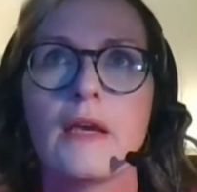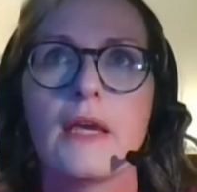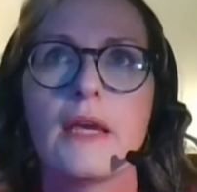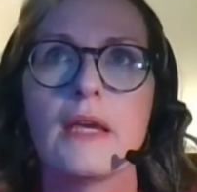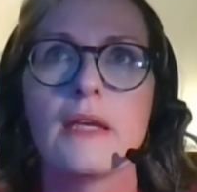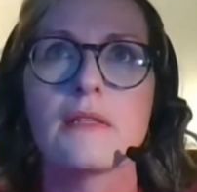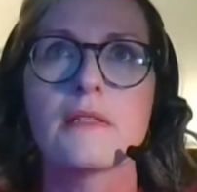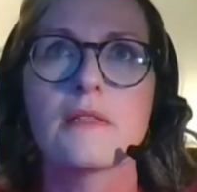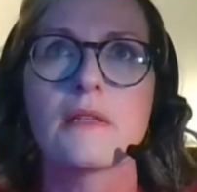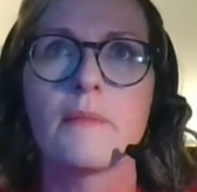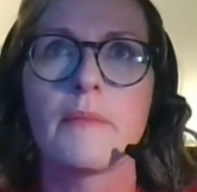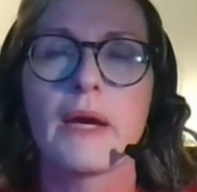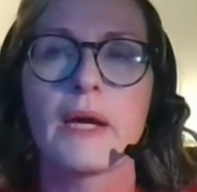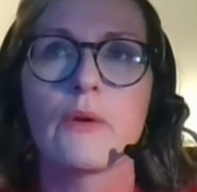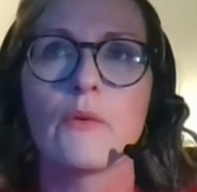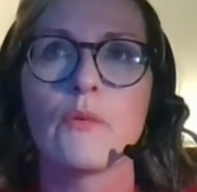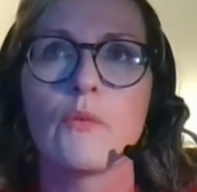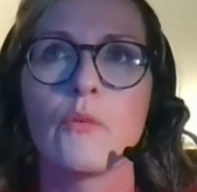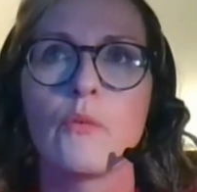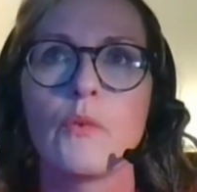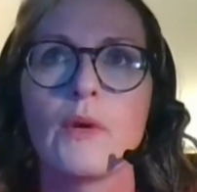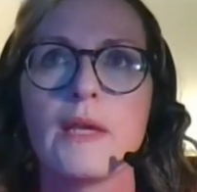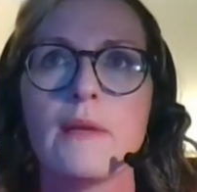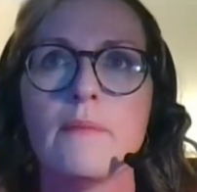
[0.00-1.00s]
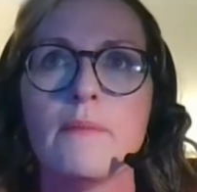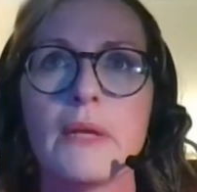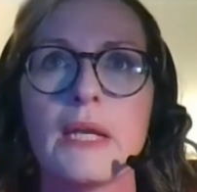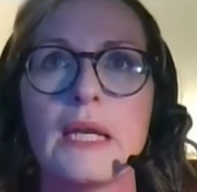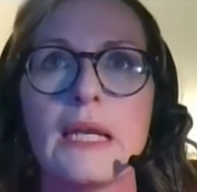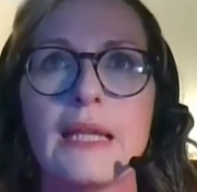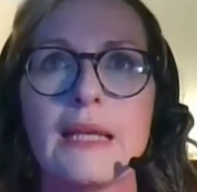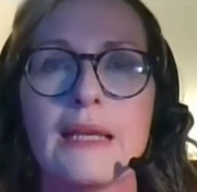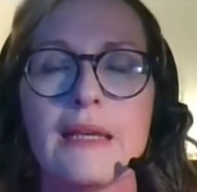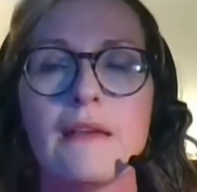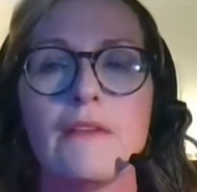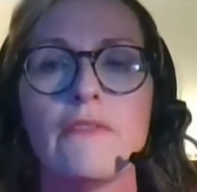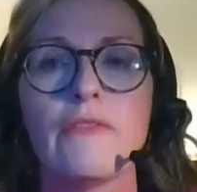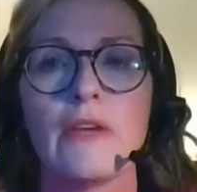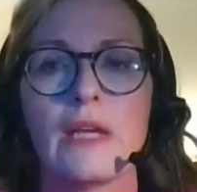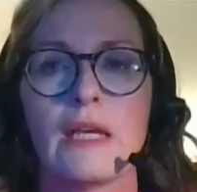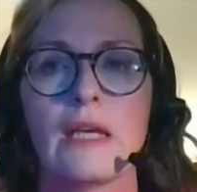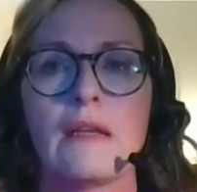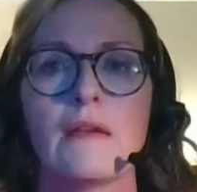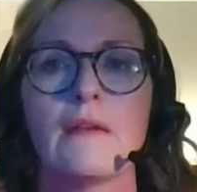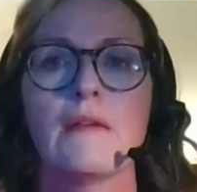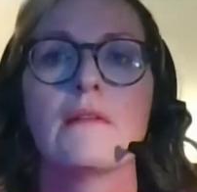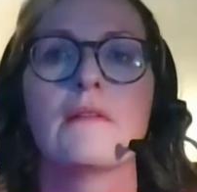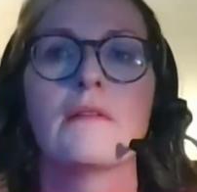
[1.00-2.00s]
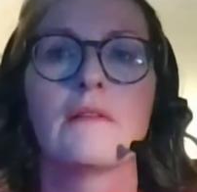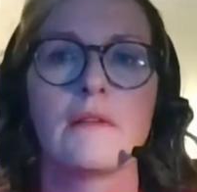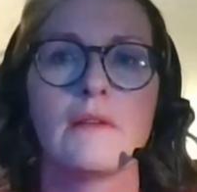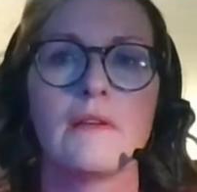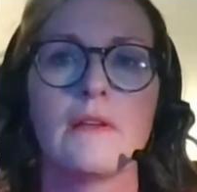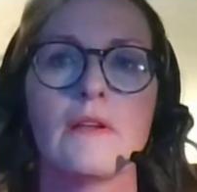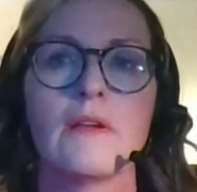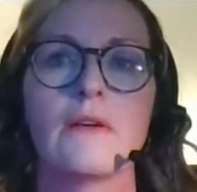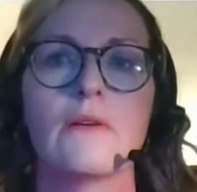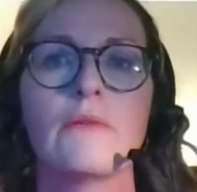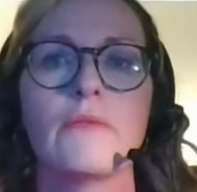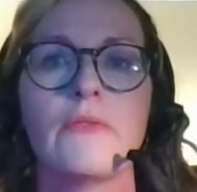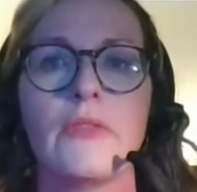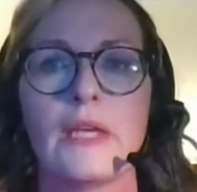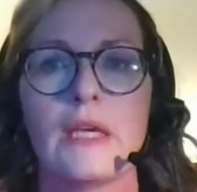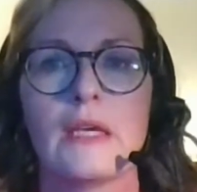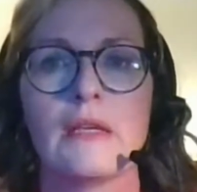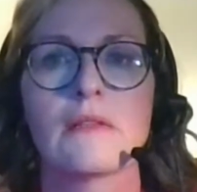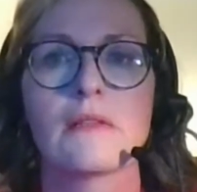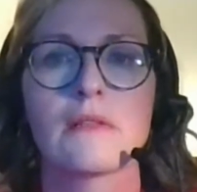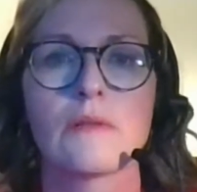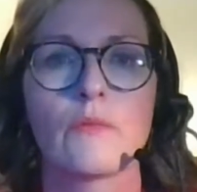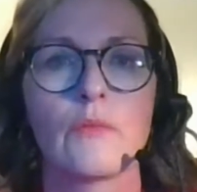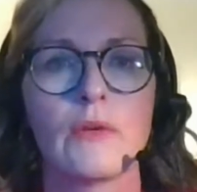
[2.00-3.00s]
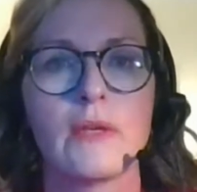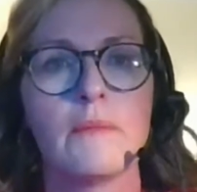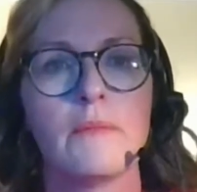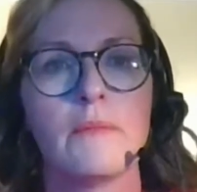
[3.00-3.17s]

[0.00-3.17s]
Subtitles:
It's about, we believe in, this.